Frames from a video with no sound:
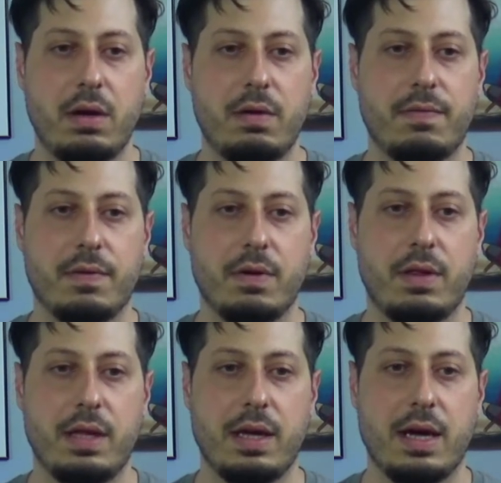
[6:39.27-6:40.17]
for
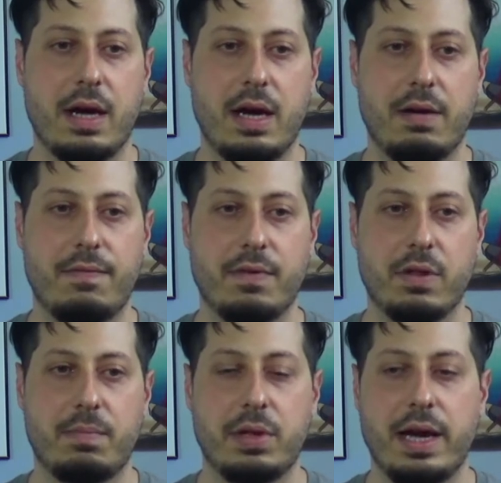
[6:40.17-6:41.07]

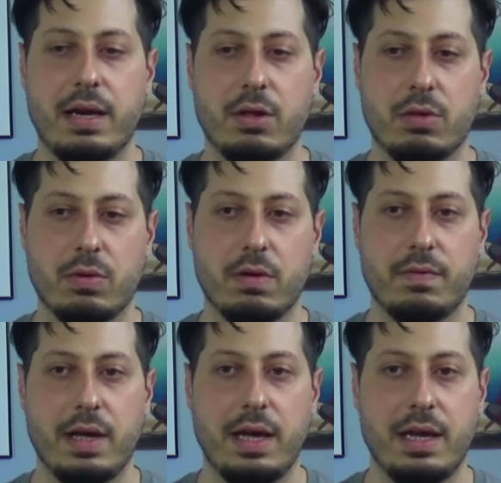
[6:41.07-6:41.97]
the play to sort of
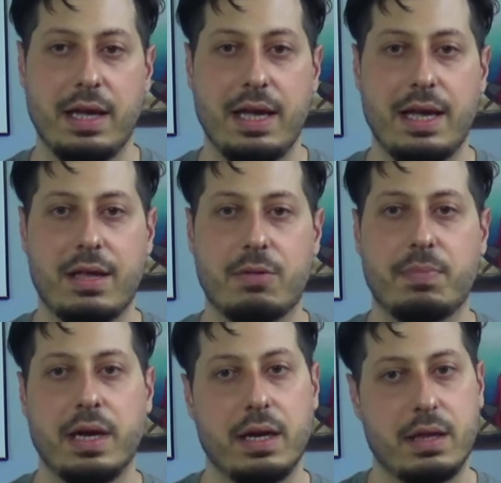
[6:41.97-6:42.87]
like
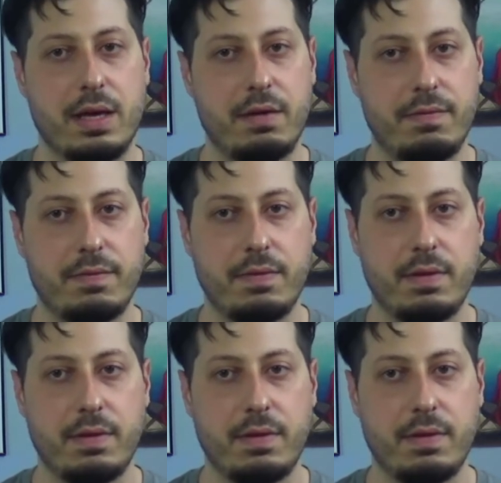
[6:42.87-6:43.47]
explain itself.